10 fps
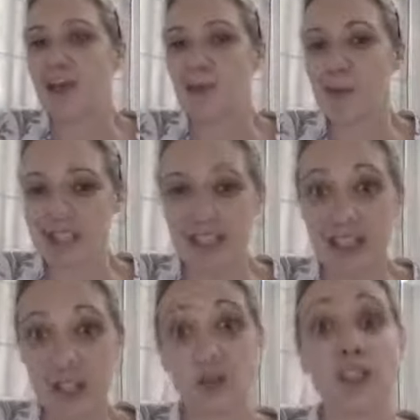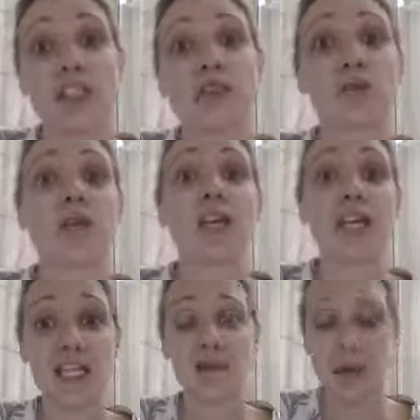which is an interesting tool that
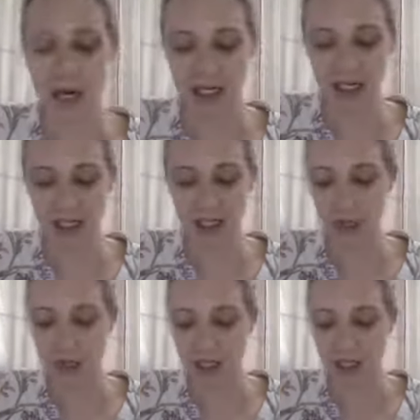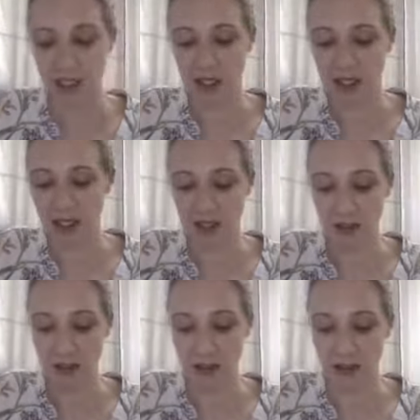he has pioneered with
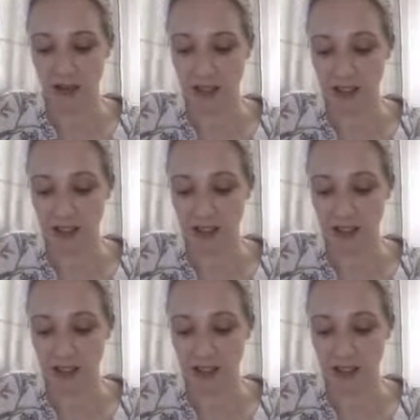another